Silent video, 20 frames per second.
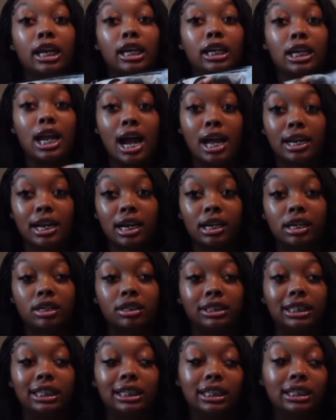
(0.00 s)
y'all not gonna
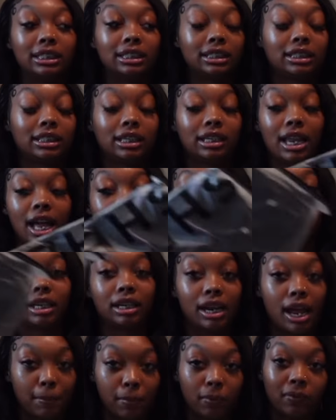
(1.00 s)
see this till like the
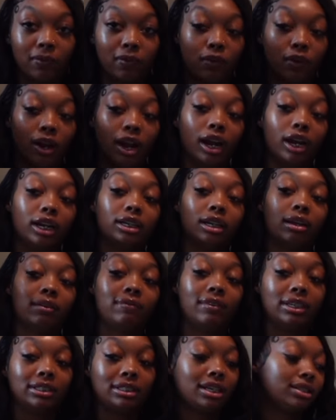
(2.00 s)
night before
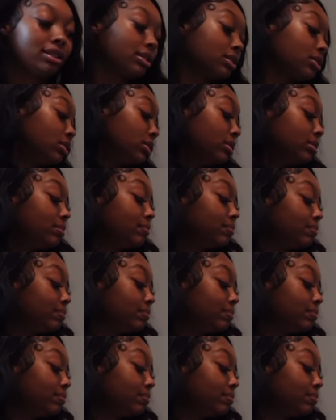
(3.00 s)
first day of school.